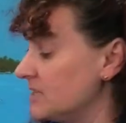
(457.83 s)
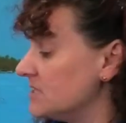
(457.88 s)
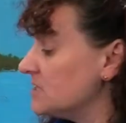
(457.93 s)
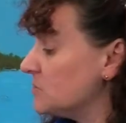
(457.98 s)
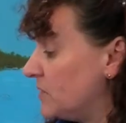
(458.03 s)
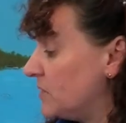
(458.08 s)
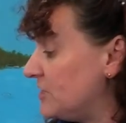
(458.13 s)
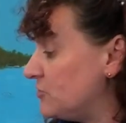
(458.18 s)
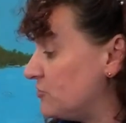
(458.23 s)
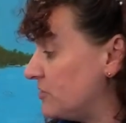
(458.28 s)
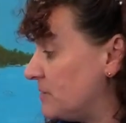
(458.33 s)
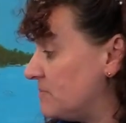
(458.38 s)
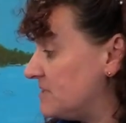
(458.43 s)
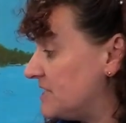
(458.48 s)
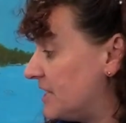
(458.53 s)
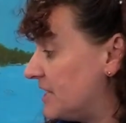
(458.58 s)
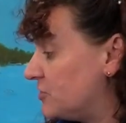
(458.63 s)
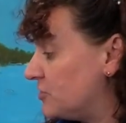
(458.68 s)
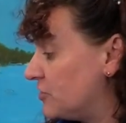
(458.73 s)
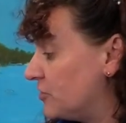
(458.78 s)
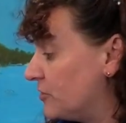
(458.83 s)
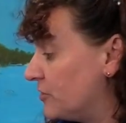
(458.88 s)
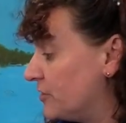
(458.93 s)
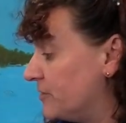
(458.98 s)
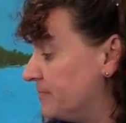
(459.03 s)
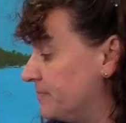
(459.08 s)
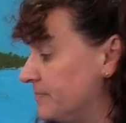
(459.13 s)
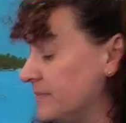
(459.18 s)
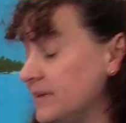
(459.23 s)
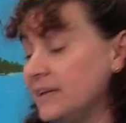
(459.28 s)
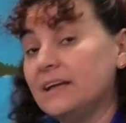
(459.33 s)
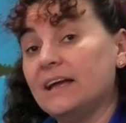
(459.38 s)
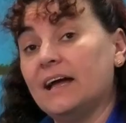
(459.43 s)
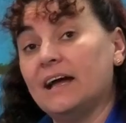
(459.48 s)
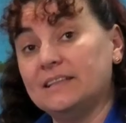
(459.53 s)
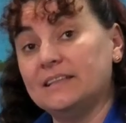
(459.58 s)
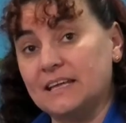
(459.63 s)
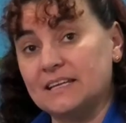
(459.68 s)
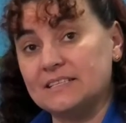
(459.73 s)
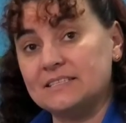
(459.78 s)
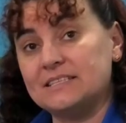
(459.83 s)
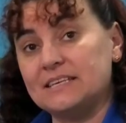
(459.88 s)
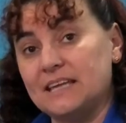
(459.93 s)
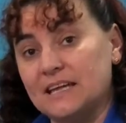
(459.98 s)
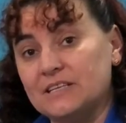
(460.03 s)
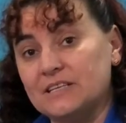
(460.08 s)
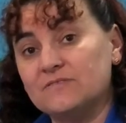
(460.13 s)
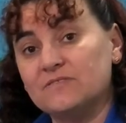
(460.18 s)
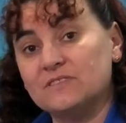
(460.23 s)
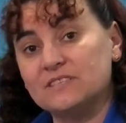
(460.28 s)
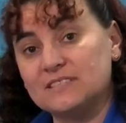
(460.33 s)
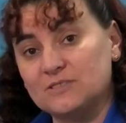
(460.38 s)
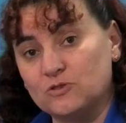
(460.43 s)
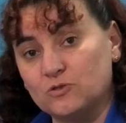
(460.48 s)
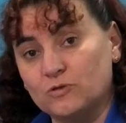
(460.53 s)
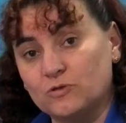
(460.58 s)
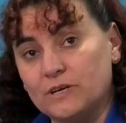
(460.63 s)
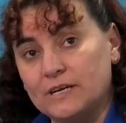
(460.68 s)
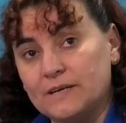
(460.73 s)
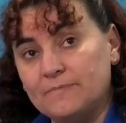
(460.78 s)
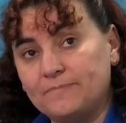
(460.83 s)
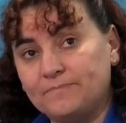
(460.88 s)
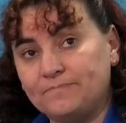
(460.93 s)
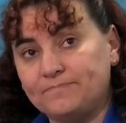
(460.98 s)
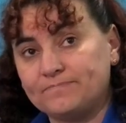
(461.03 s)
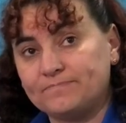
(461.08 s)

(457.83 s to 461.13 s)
Sweet dreams, Hedgehog. And that's the end of the story.